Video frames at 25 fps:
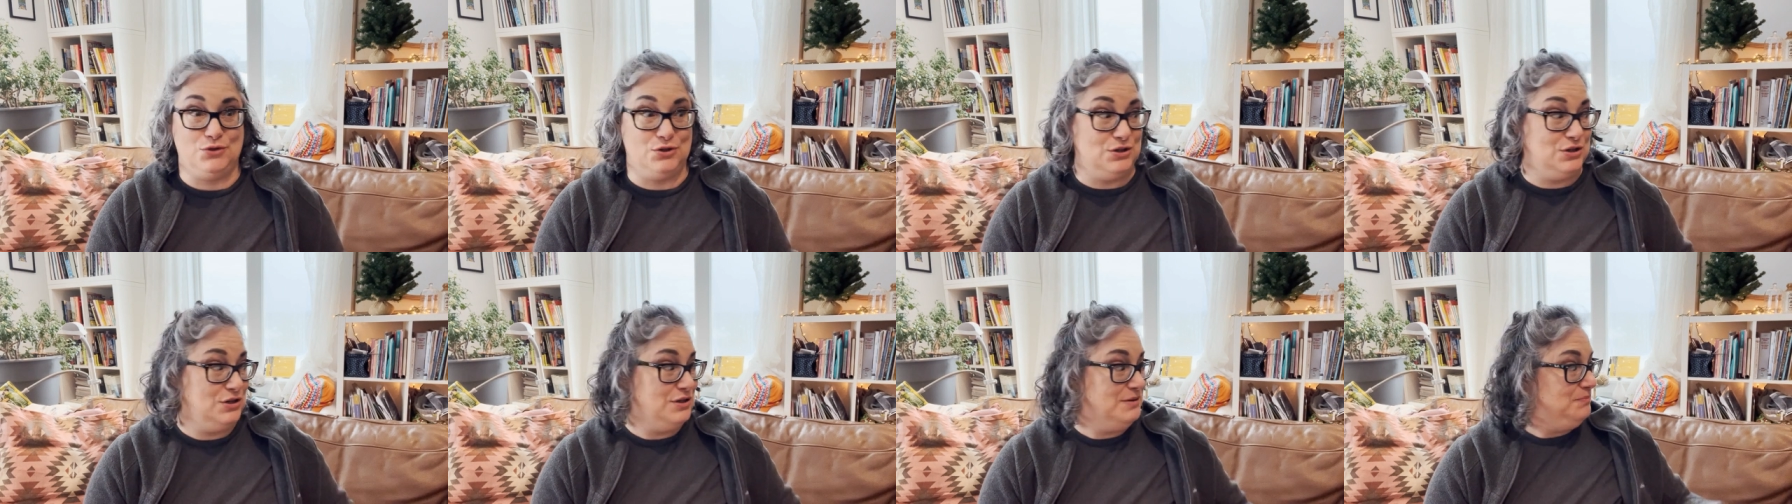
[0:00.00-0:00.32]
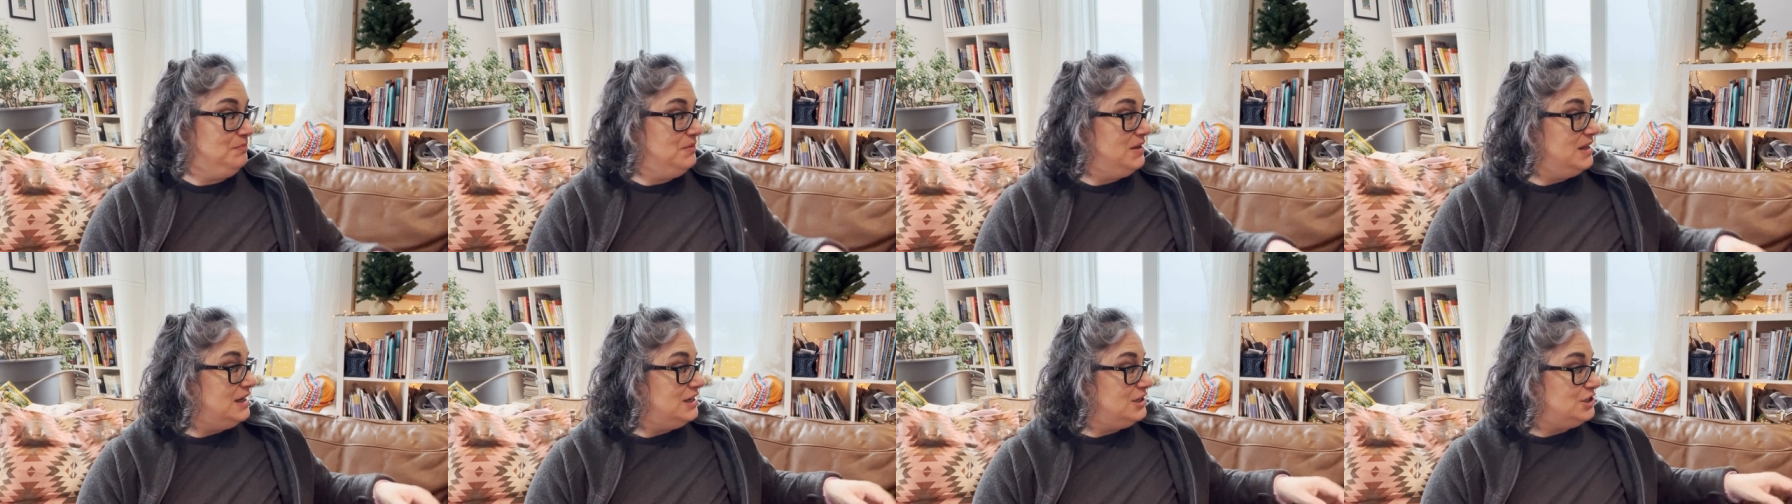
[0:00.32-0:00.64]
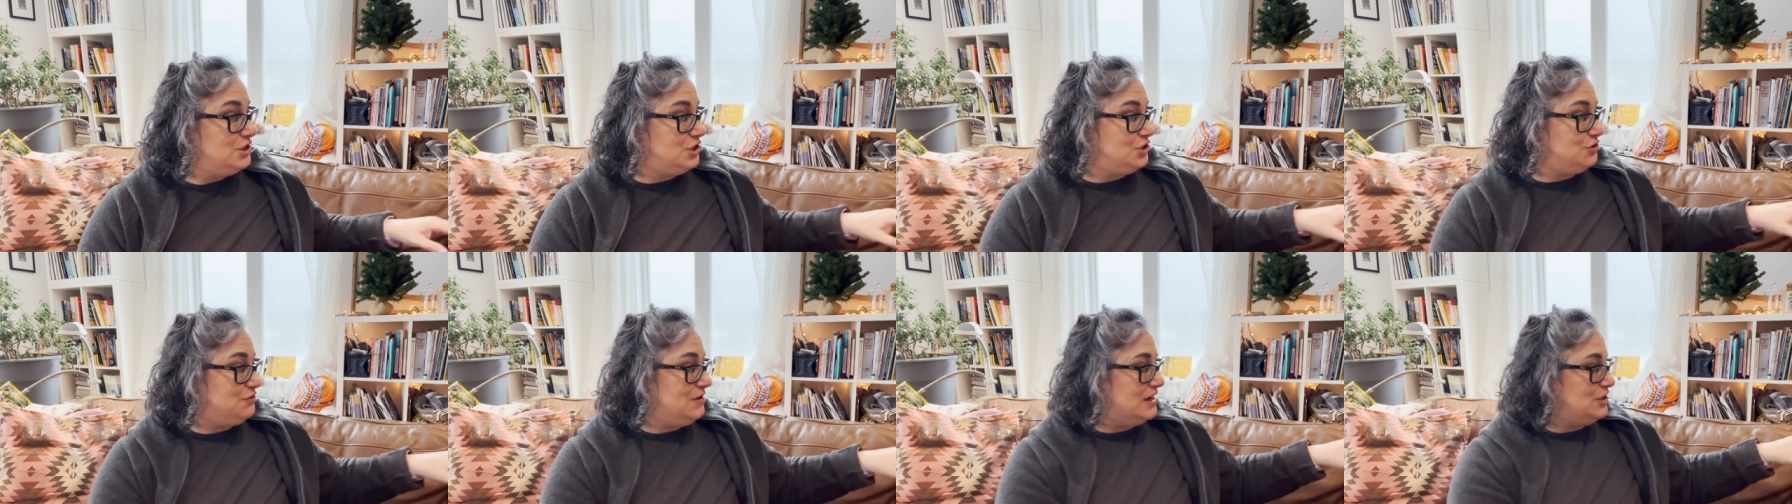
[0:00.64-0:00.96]
her
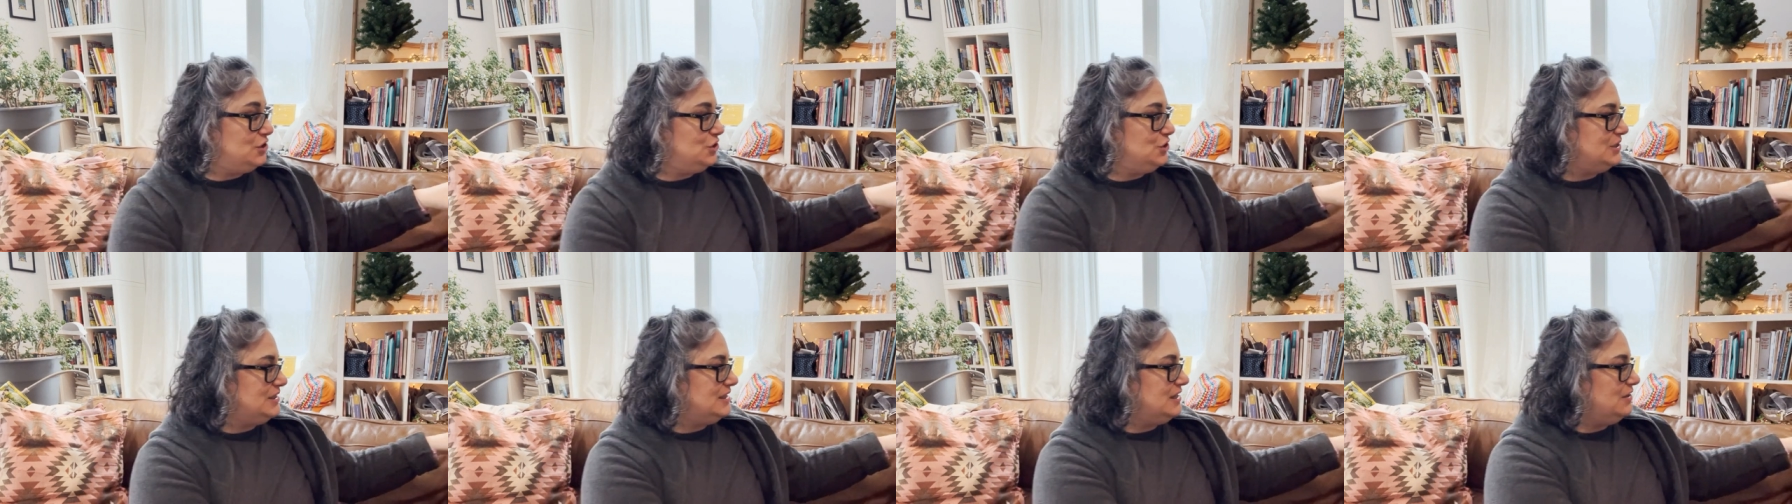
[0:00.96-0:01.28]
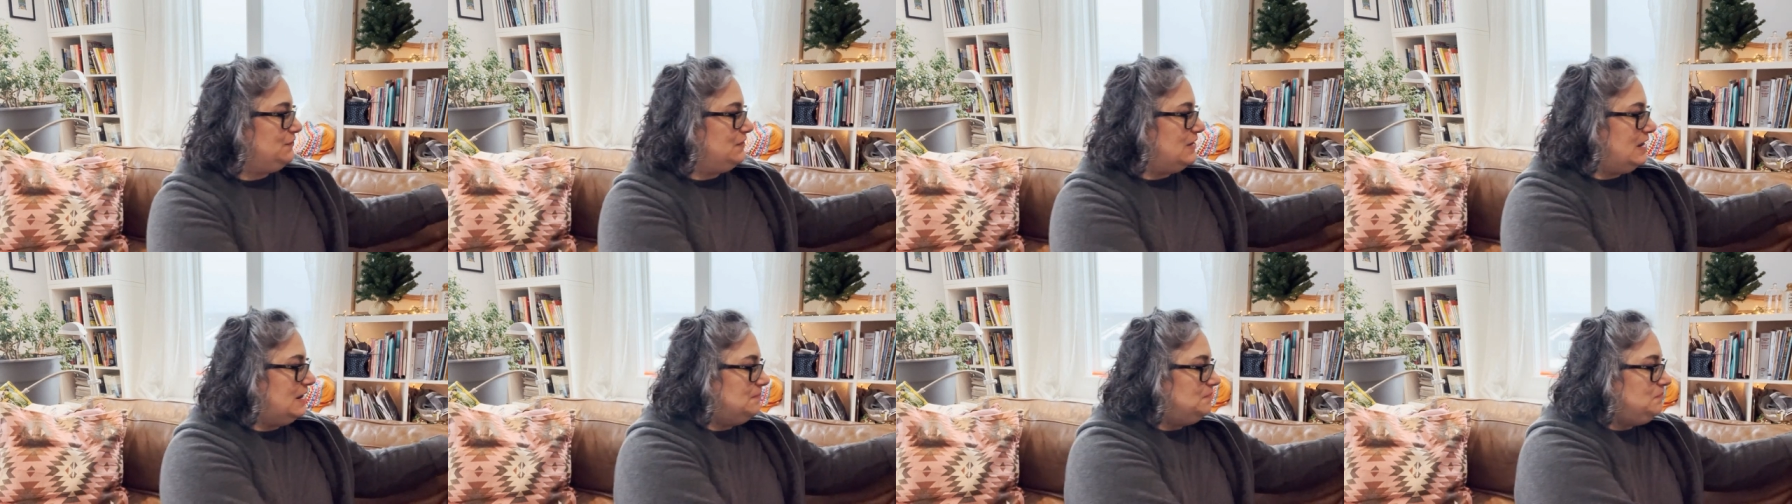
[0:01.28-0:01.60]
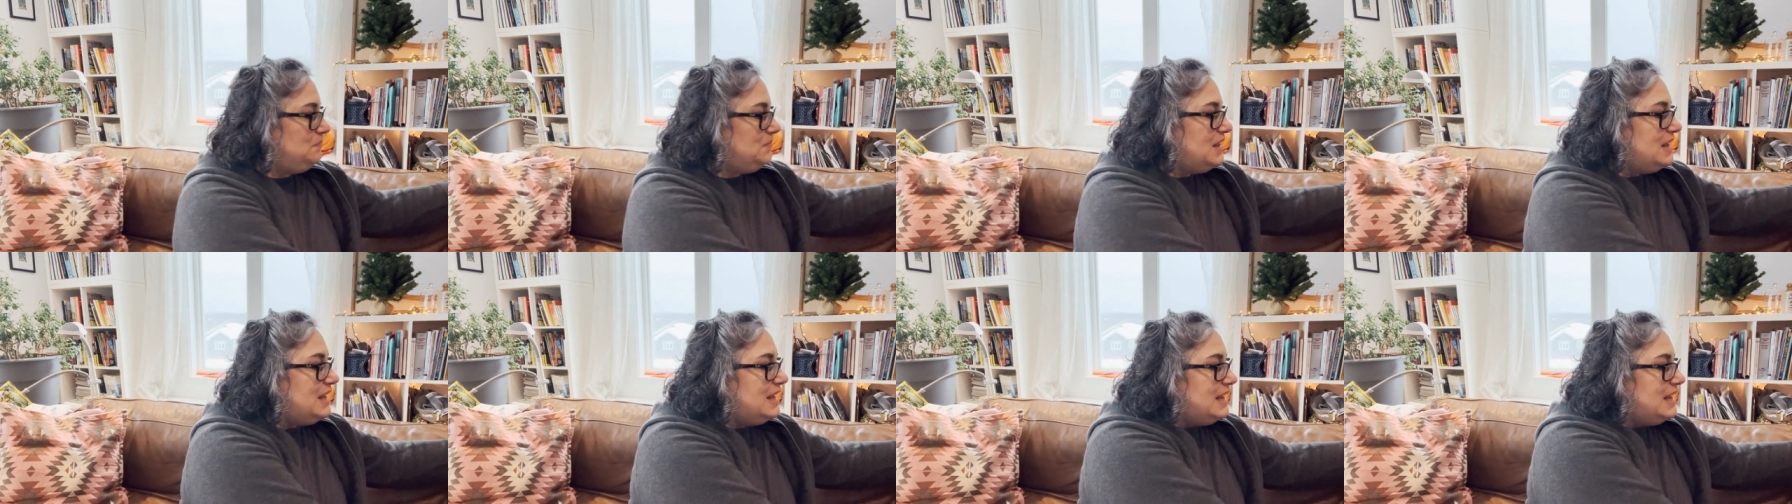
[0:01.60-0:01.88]
to scratch herself on.